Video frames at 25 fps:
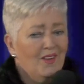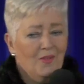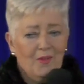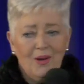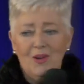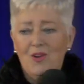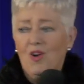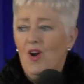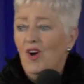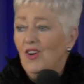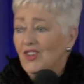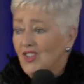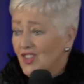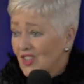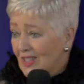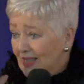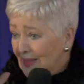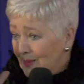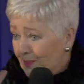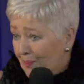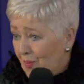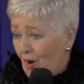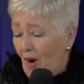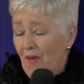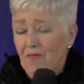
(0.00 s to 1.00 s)
We can't
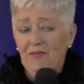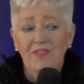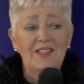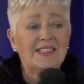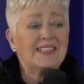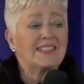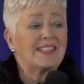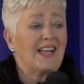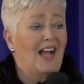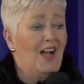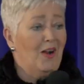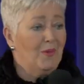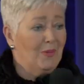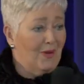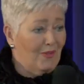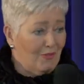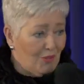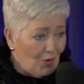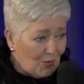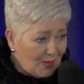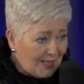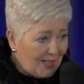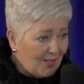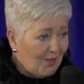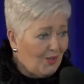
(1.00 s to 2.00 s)
just prophesy, we've
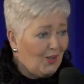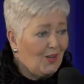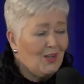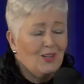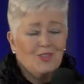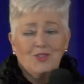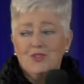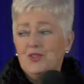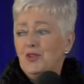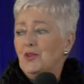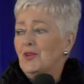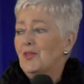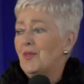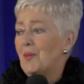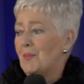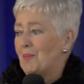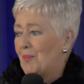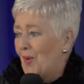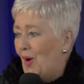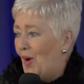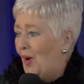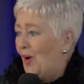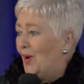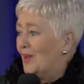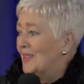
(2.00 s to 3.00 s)
also got to do the
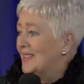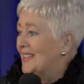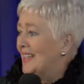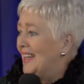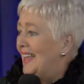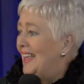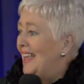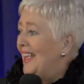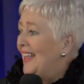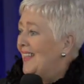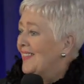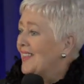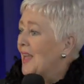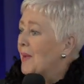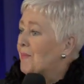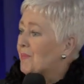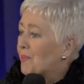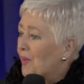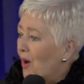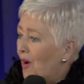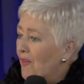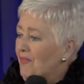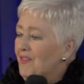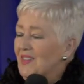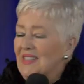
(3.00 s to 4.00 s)
part that
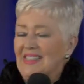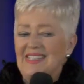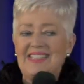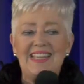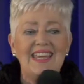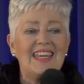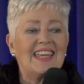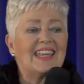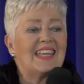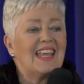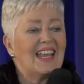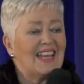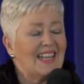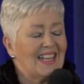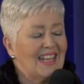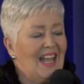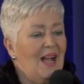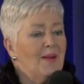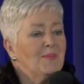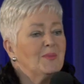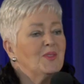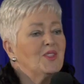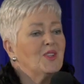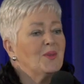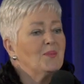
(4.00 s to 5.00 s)
prophecy can
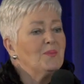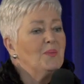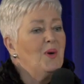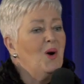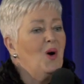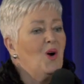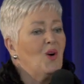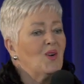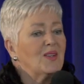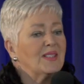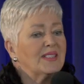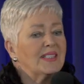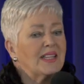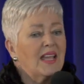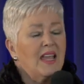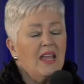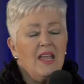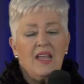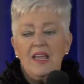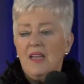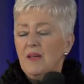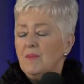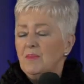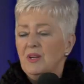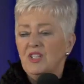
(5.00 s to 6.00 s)
come to pass.
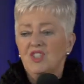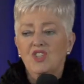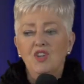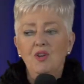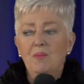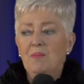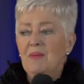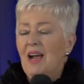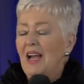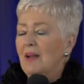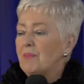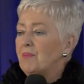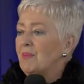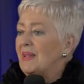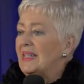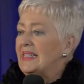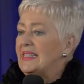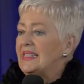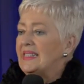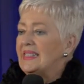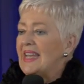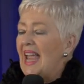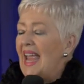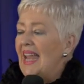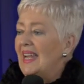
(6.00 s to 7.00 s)
But you might be
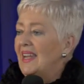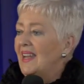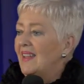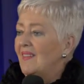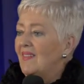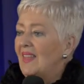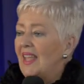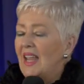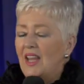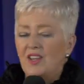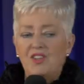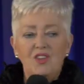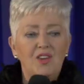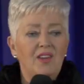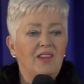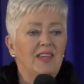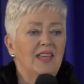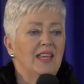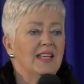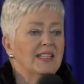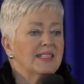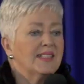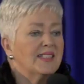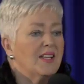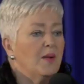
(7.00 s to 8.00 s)
standing there and you
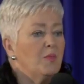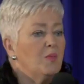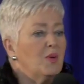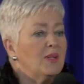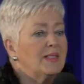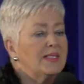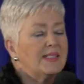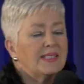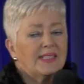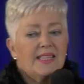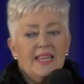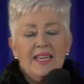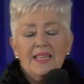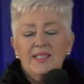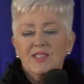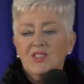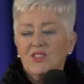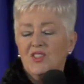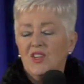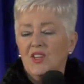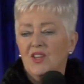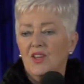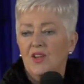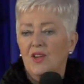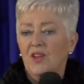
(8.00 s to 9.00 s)
hear someone says
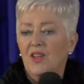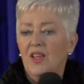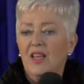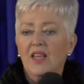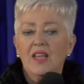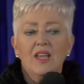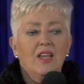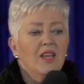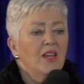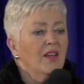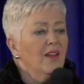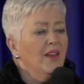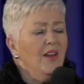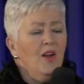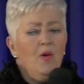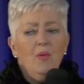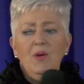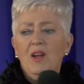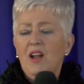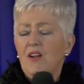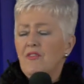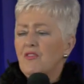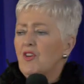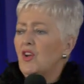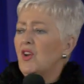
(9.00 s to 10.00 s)
to you, You know
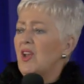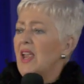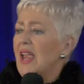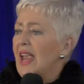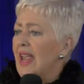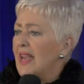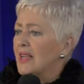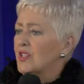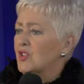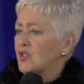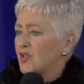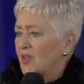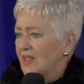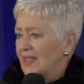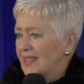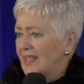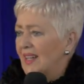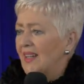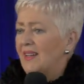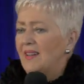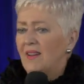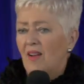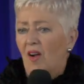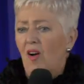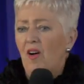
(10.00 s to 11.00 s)
what, I've got an extra
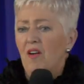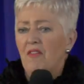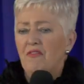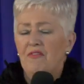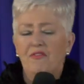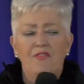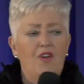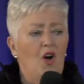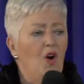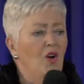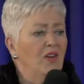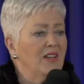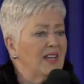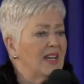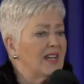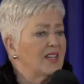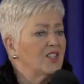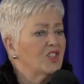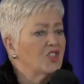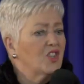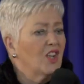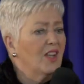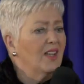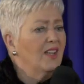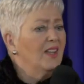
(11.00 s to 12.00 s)
tin of
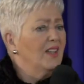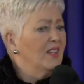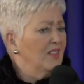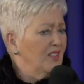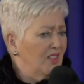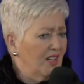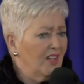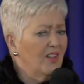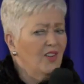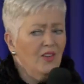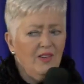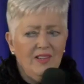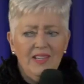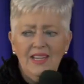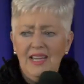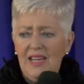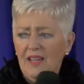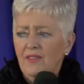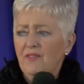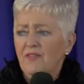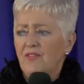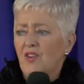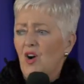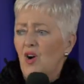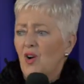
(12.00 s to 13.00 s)
varnish. Do you
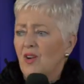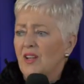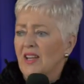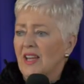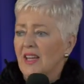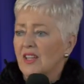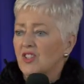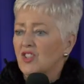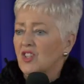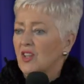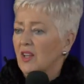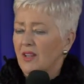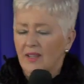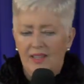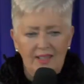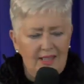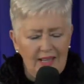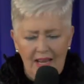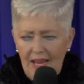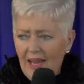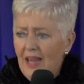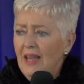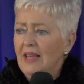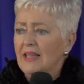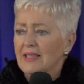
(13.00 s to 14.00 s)
need varnish?
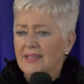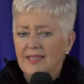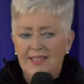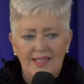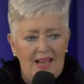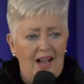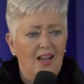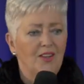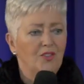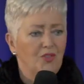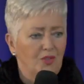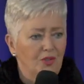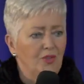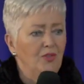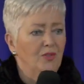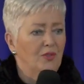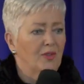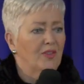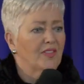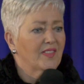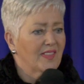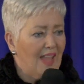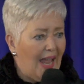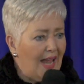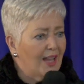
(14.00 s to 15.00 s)
Yes, I
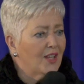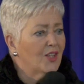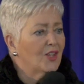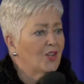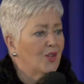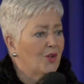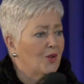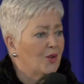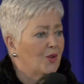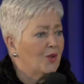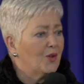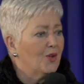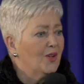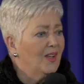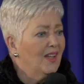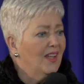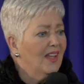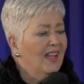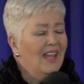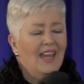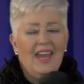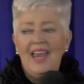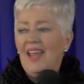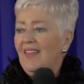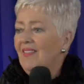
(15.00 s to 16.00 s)
do. Thank you.
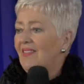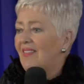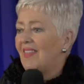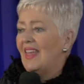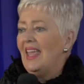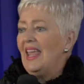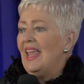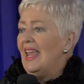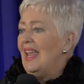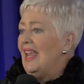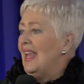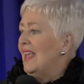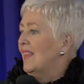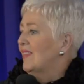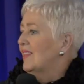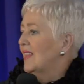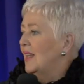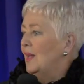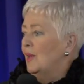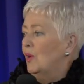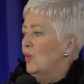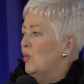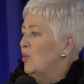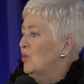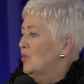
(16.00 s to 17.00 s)
And there the
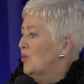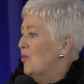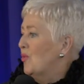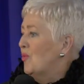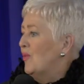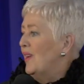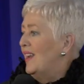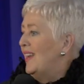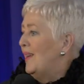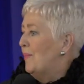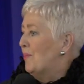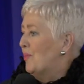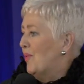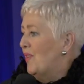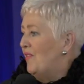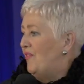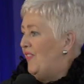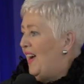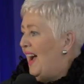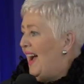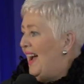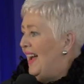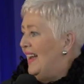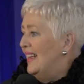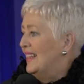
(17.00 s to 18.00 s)
Lord already
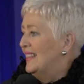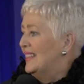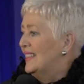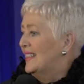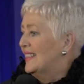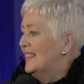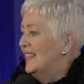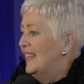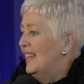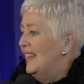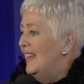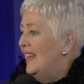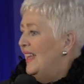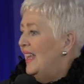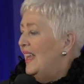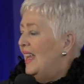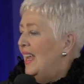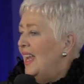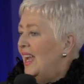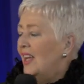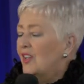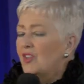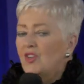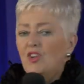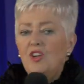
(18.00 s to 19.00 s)
provides.
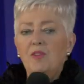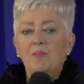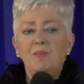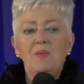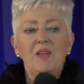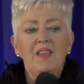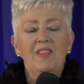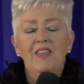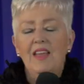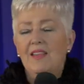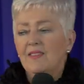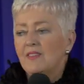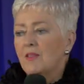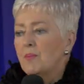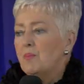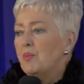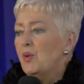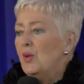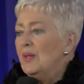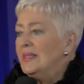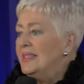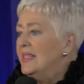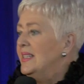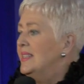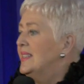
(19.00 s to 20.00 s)
It could be that the
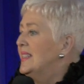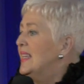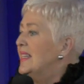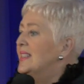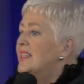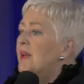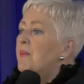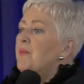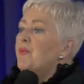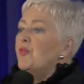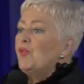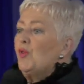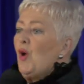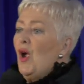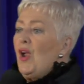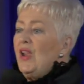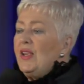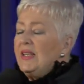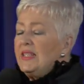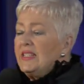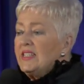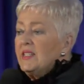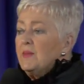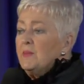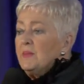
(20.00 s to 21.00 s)
person says, I'm
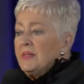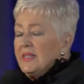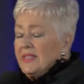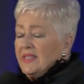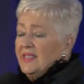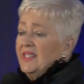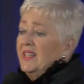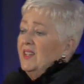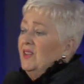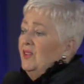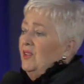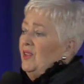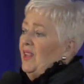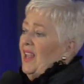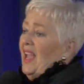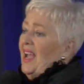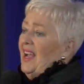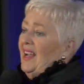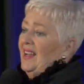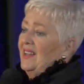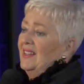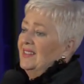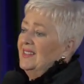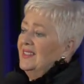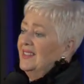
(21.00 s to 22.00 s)
throwing some steel
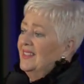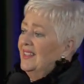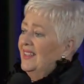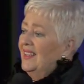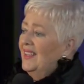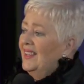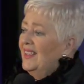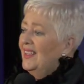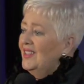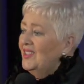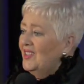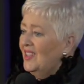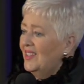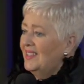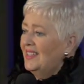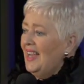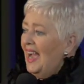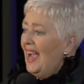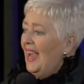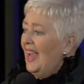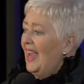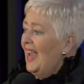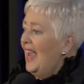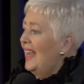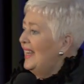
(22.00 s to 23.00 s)
out
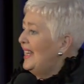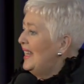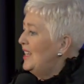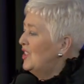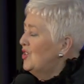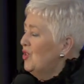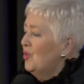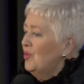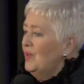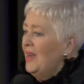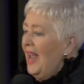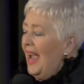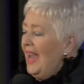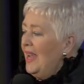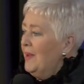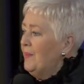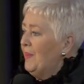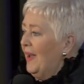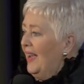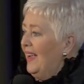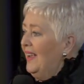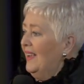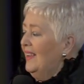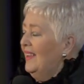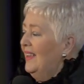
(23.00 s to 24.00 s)
today, and he's your
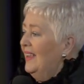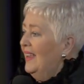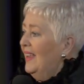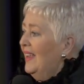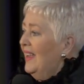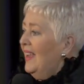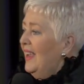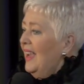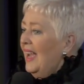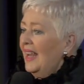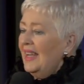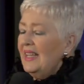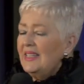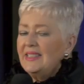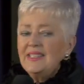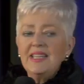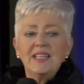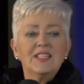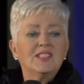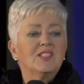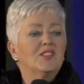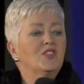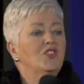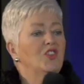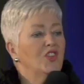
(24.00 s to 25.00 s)
neighbor. And he
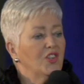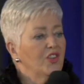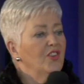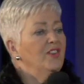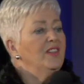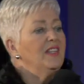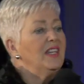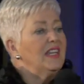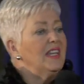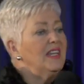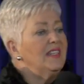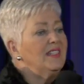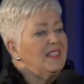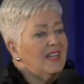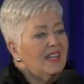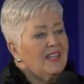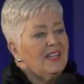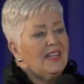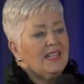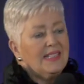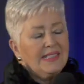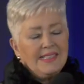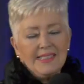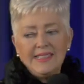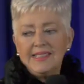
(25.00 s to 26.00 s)
says, Do you need
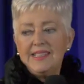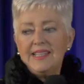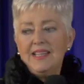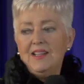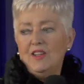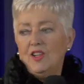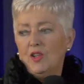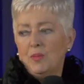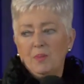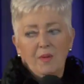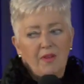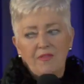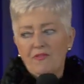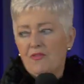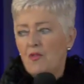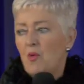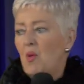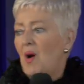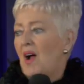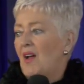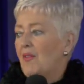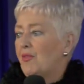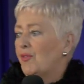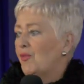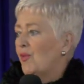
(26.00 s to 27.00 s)
any steel
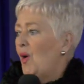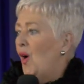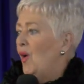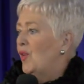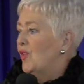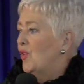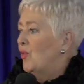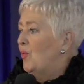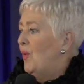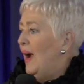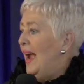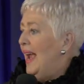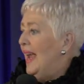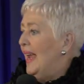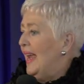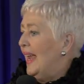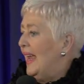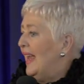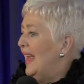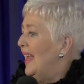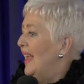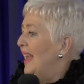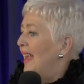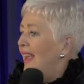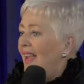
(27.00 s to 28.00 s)
before I throw it
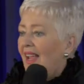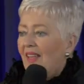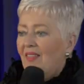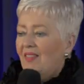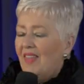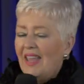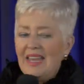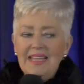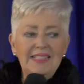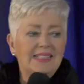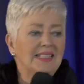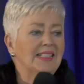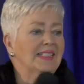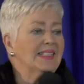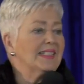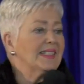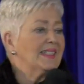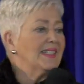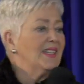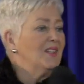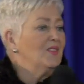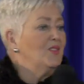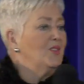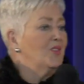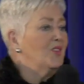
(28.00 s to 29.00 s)
away? And there's the
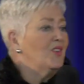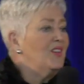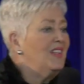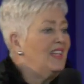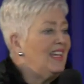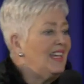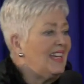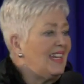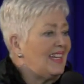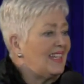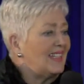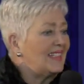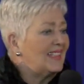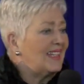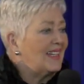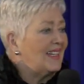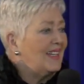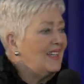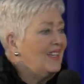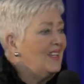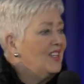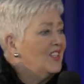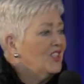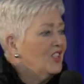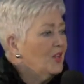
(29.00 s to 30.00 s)
steel you need
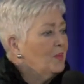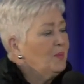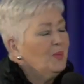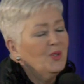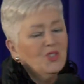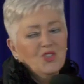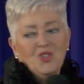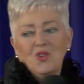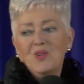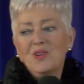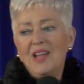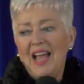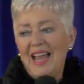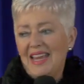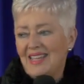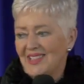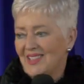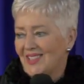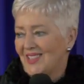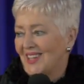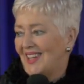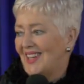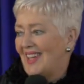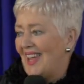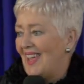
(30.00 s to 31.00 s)
to put your
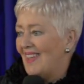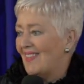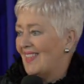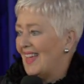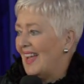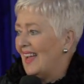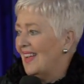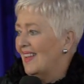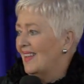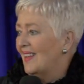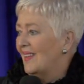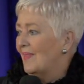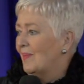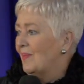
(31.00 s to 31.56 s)
gate together.